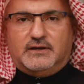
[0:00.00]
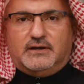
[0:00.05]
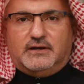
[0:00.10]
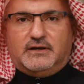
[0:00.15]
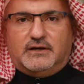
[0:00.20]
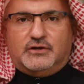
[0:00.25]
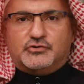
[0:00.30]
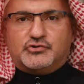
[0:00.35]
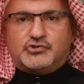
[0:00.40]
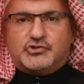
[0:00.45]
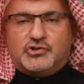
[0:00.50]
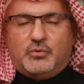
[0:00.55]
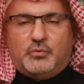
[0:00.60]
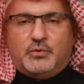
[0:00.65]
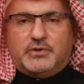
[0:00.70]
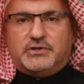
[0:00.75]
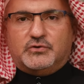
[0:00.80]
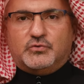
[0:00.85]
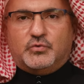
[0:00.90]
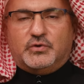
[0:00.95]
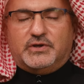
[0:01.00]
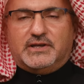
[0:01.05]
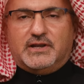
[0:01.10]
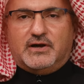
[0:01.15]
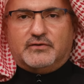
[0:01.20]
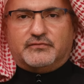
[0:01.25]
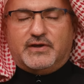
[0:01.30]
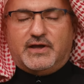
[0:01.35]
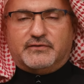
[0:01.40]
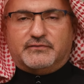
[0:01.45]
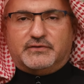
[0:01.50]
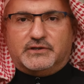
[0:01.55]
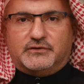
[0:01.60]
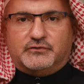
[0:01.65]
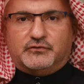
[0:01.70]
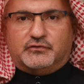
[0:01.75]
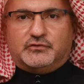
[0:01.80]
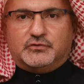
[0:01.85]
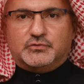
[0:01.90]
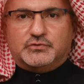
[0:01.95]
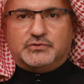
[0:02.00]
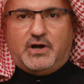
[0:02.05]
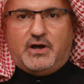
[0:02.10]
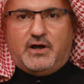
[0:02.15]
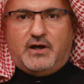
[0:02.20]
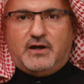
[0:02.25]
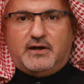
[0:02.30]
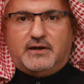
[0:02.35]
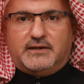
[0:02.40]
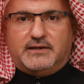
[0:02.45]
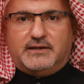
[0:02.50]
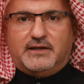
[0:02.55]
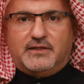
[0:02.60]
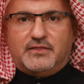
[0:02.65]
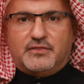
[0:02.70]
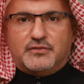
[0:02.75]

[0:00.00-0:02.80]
uh, showing you enough evidence to tie